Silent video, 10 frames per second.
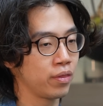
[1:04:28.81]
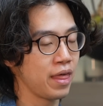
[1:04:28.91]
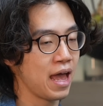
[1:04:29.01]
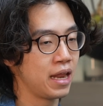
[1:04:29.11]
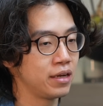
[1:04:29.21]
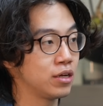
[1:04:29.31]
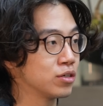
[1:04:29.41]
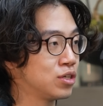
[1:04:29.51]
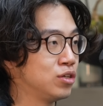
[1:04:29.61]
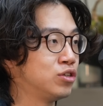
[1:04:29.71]
than
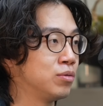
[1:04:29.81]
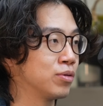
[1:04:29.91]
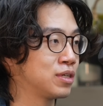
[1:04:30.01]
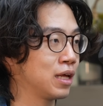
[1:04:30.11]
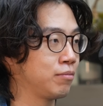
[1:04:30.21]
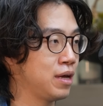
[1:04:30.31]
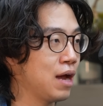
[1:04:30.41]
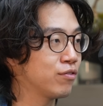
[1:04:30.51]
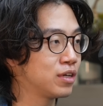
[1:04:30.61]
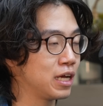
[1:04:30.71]
here's a YouTuber telling me an
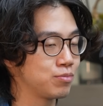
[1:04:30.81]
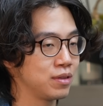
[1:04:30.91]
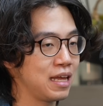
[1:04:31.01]
advertisement.